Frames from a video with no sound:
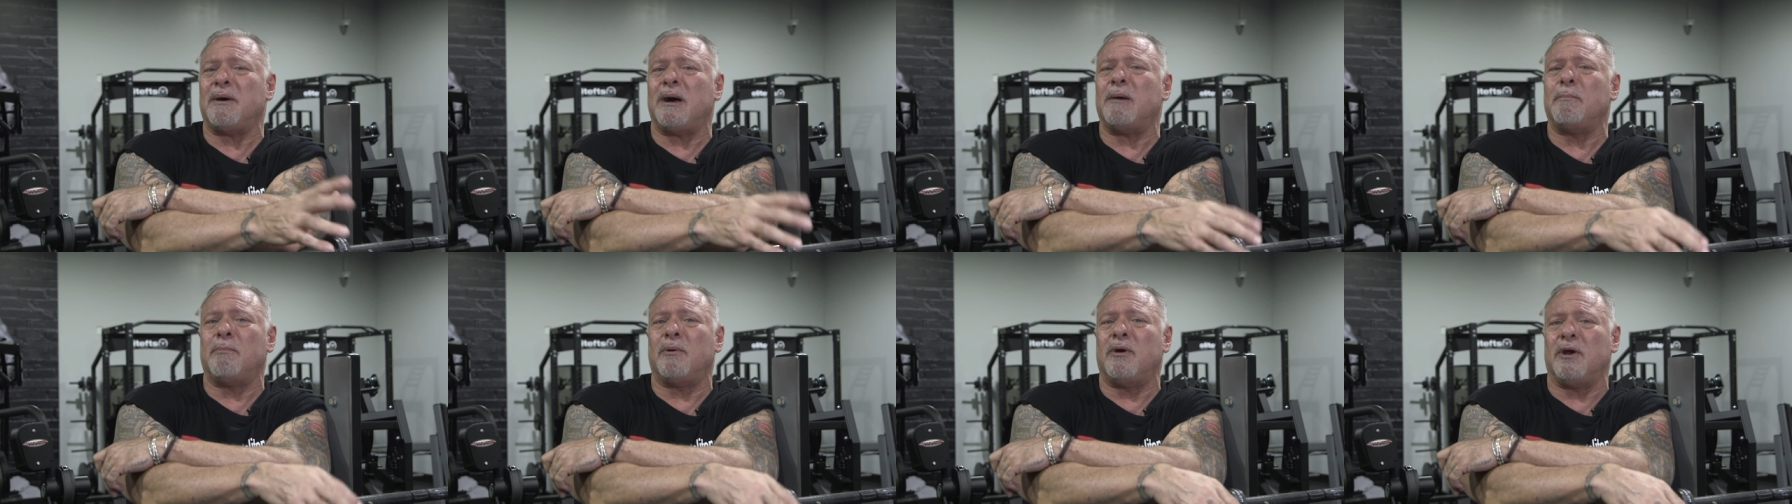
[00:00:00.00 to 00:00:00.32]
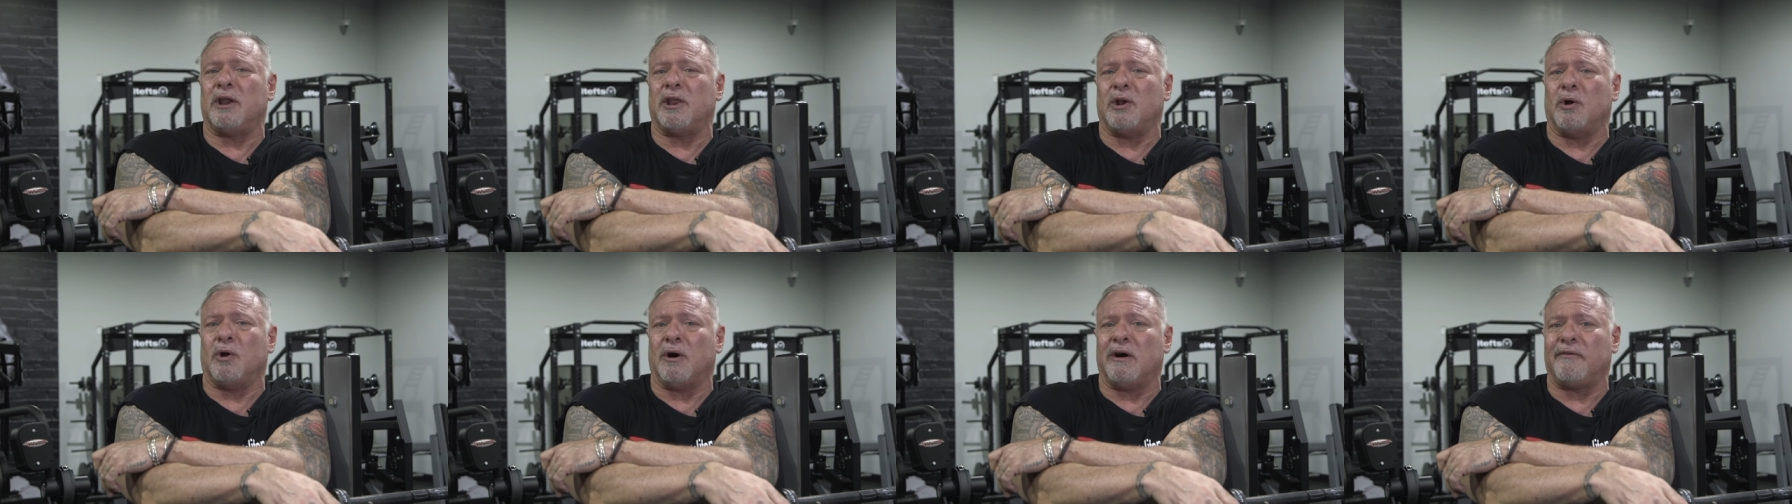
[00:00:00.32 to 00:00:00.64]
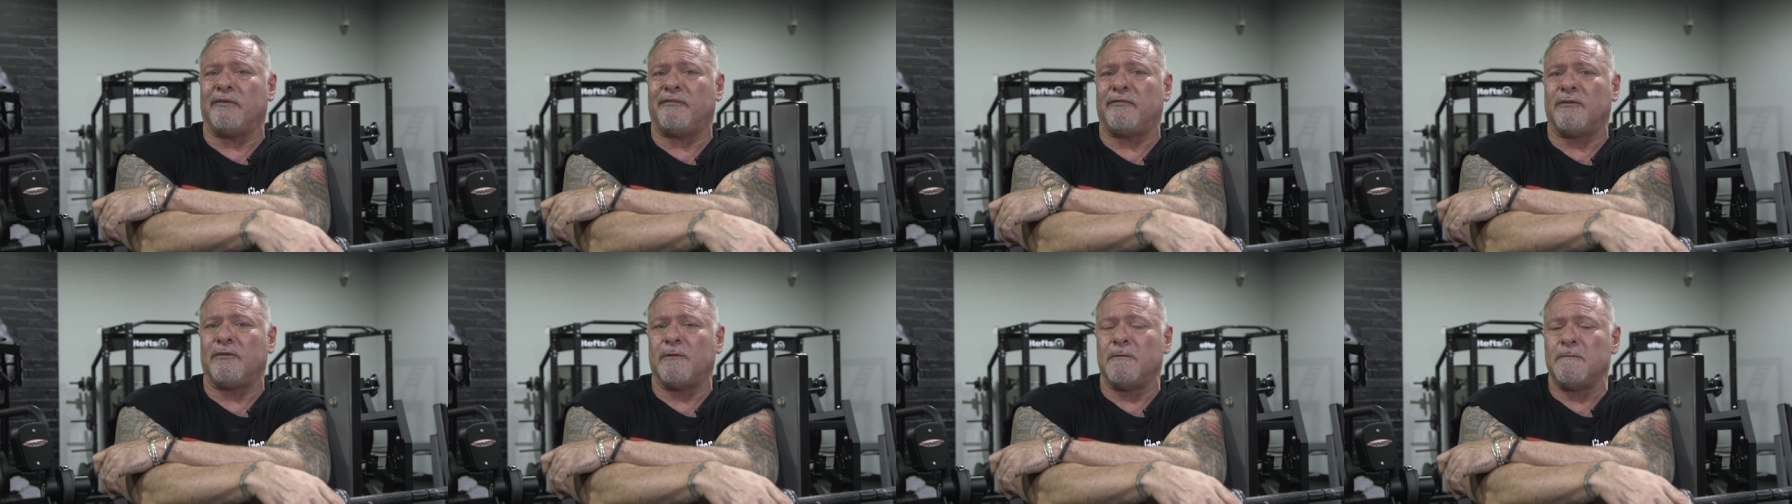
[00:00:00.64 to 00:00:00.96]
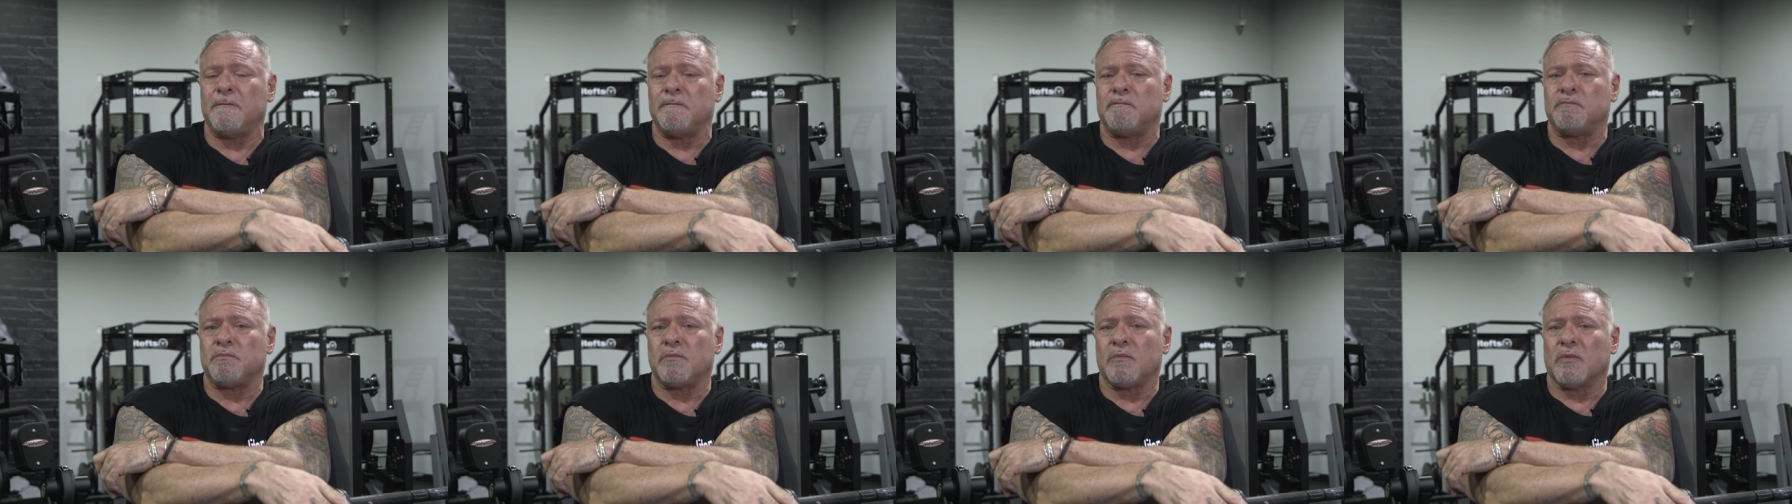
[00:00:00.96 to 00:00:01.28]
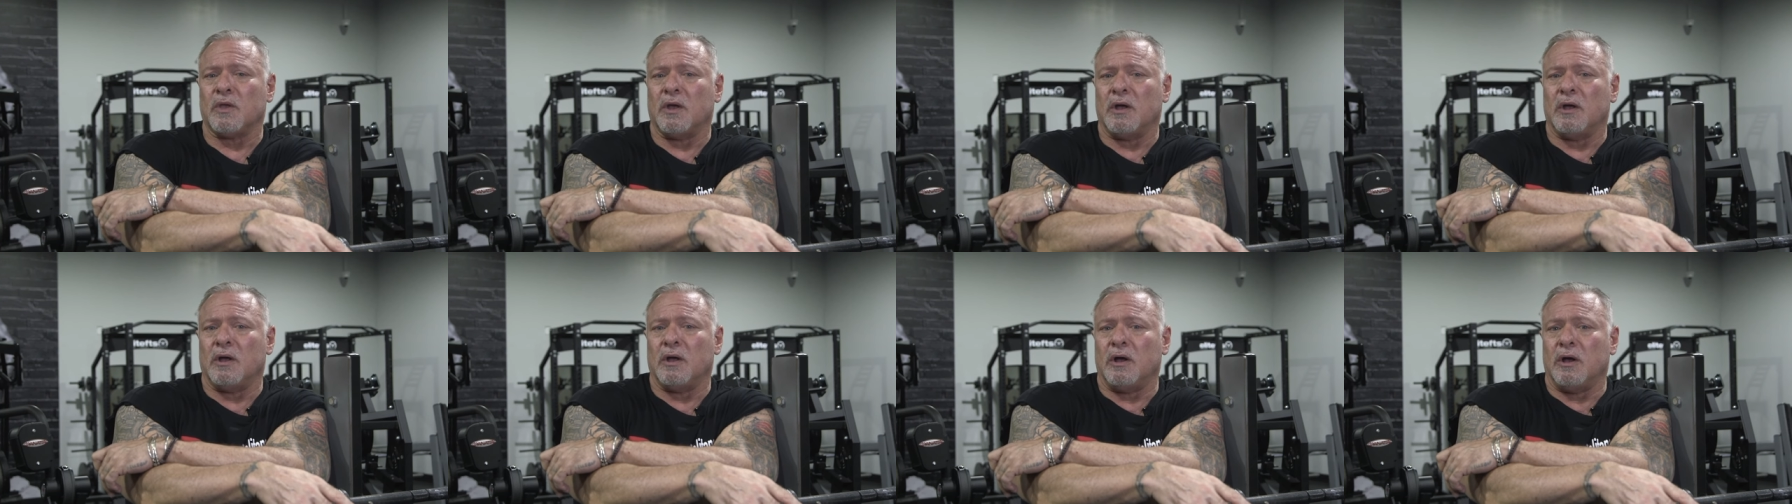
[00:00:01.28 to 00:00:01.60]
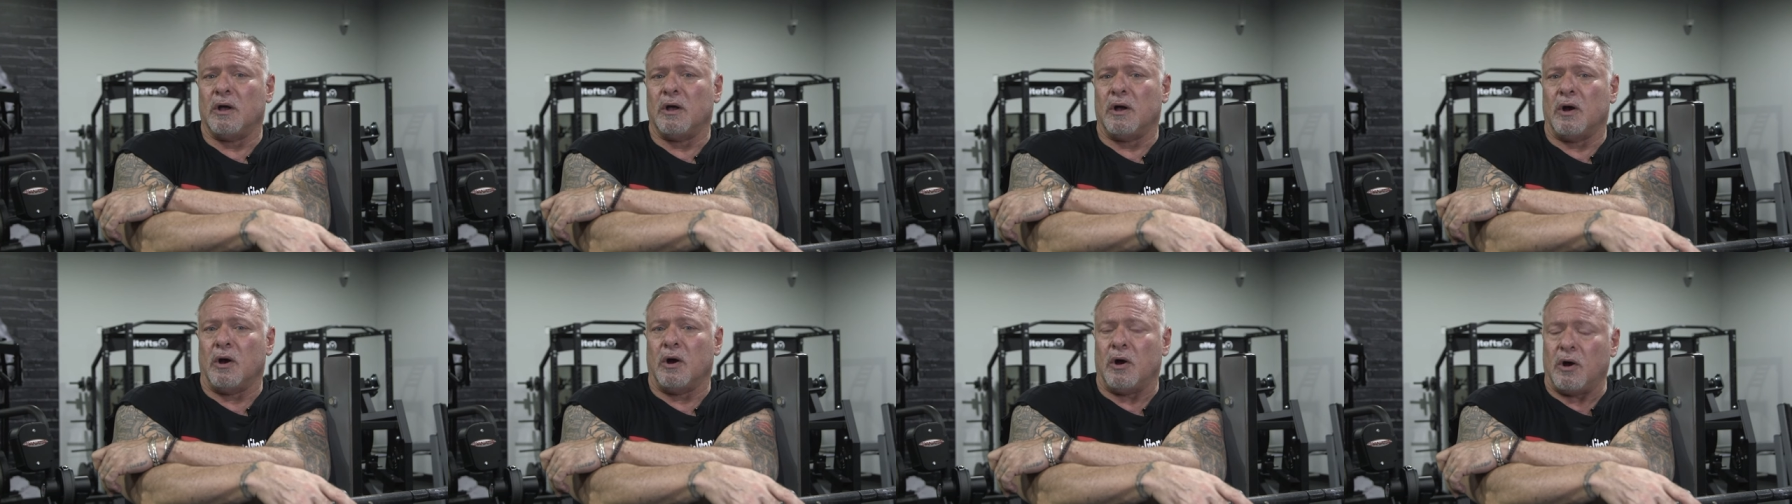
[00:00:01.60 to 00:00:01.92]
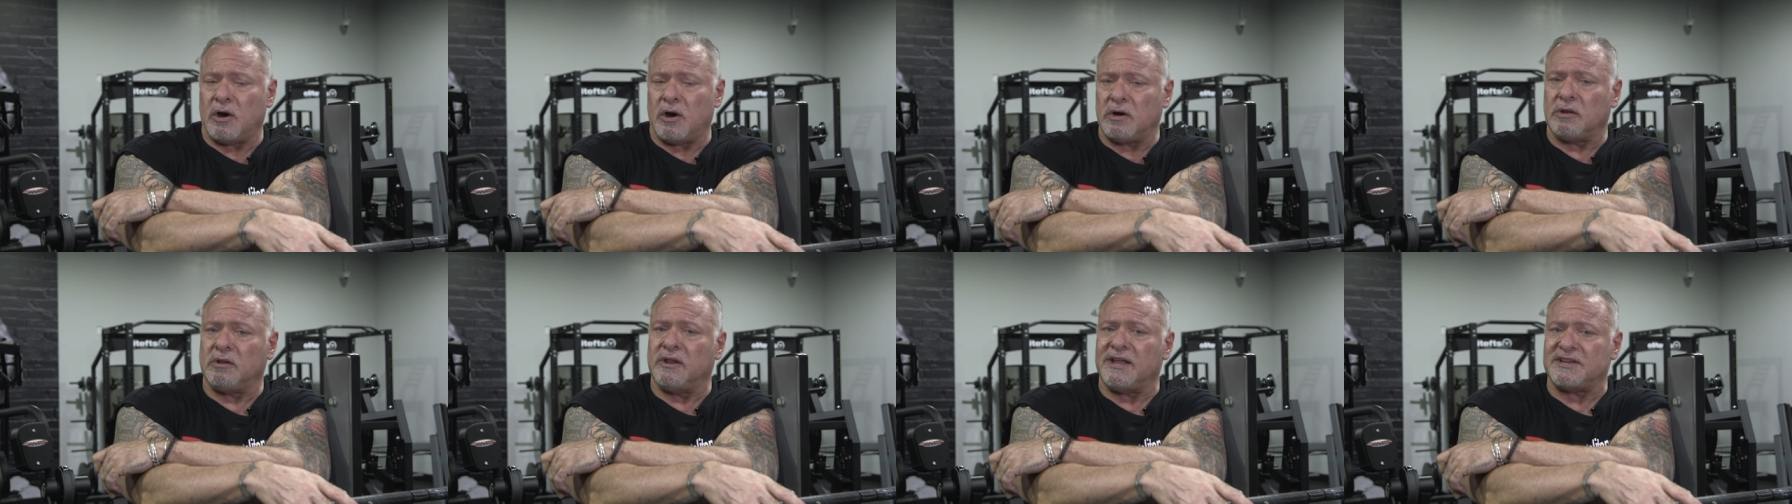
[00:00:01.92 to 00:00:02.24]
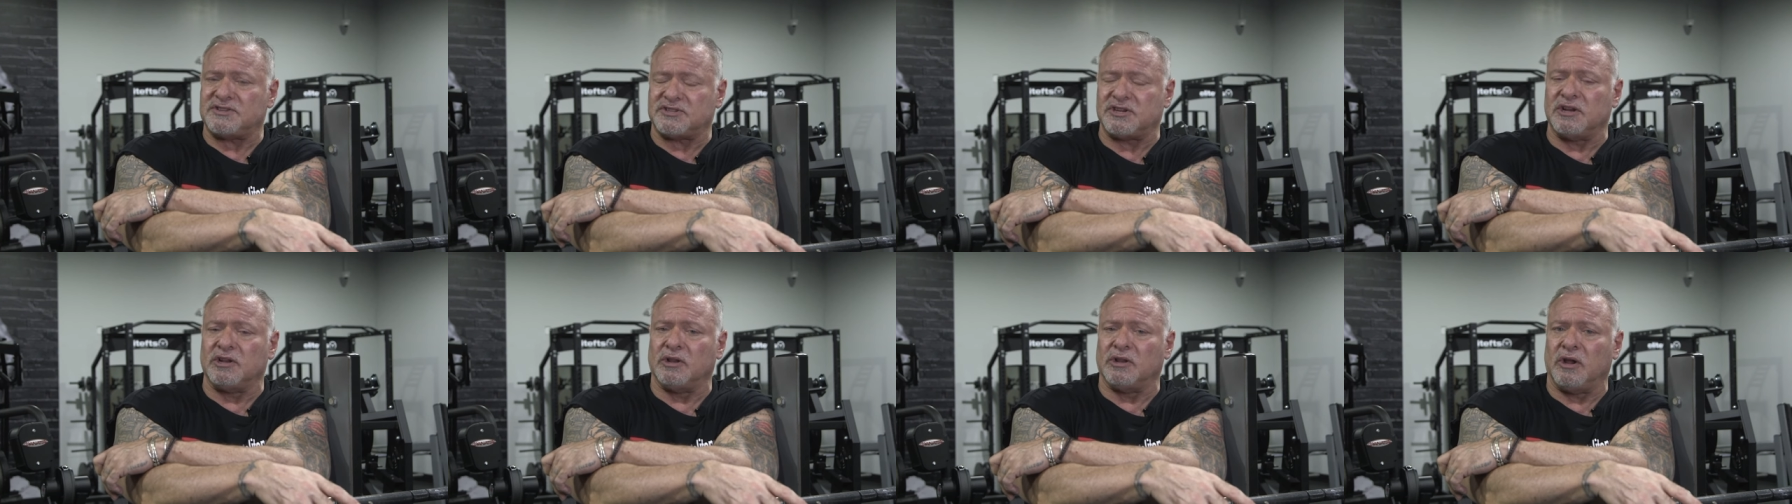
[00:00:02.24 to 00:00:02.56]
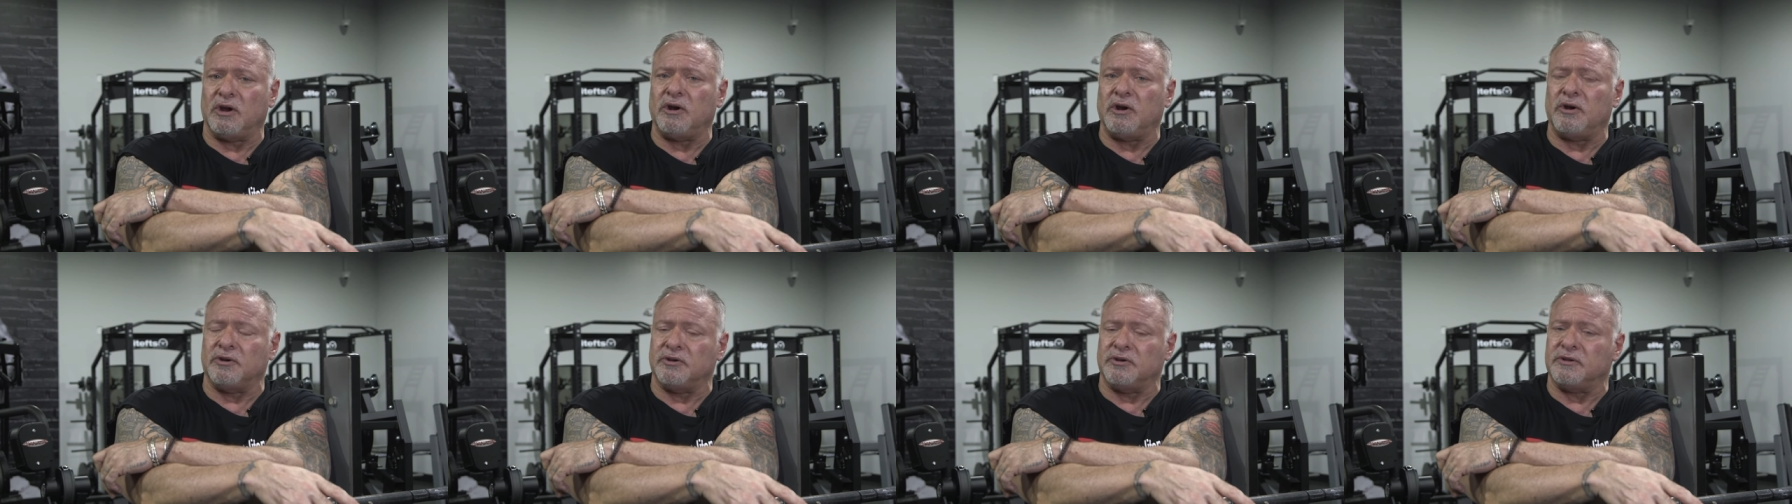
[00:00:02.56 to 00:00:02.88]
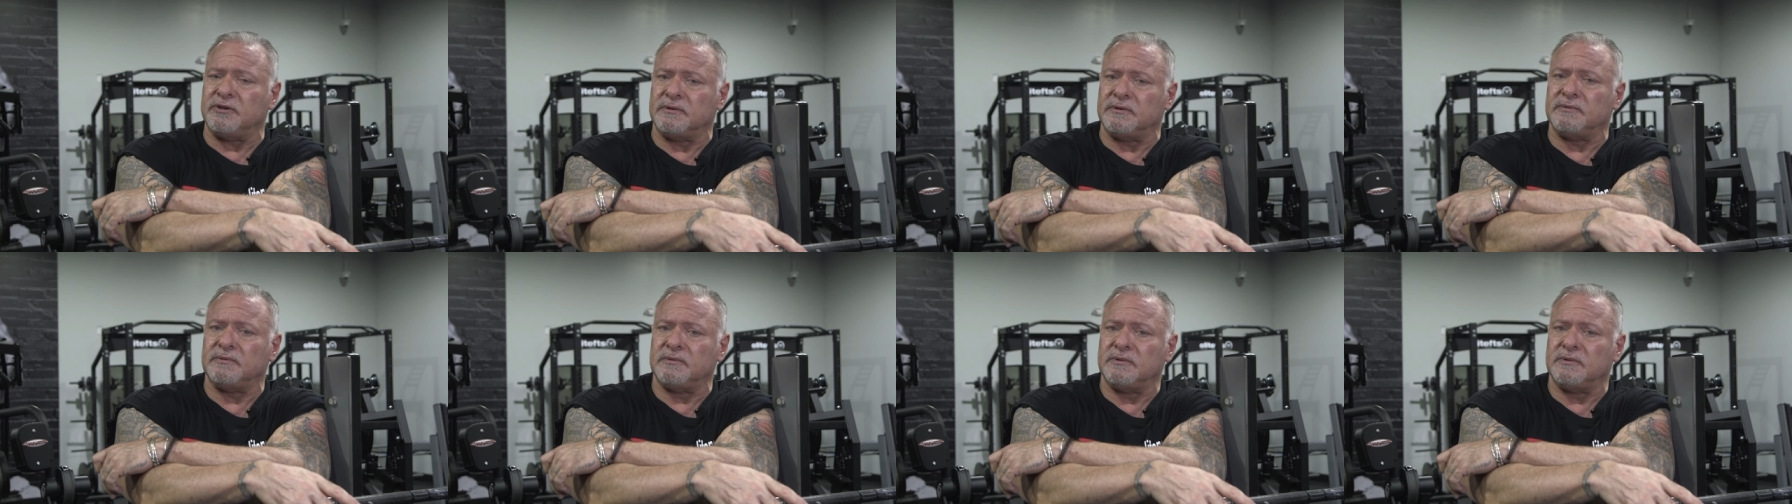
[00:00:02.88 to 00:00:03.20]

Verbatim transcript: I'll burn it off. Hard lesson learned,